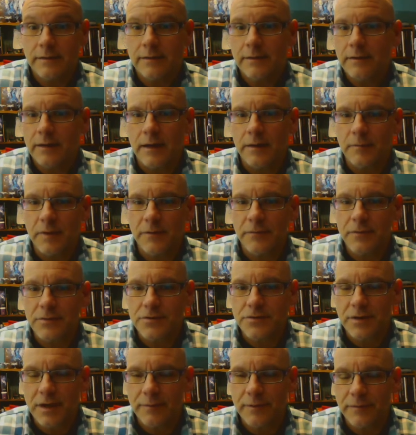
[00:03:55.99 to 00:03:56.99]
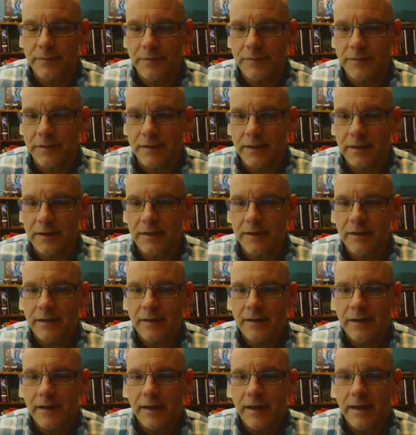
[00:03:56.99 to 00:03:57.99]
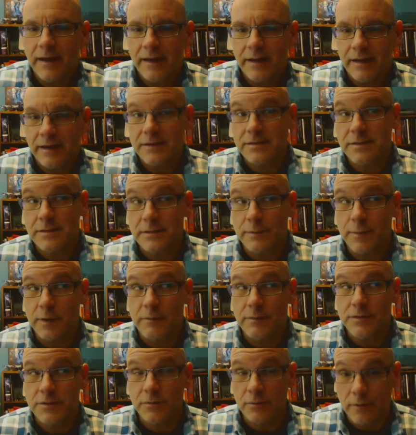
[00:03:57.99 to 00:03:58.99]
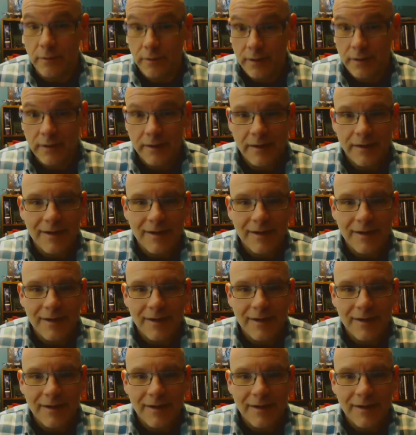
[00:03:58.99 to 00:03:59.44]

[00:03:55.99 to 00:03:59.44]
I got my first job at 15. And I guess this is a bit of a story.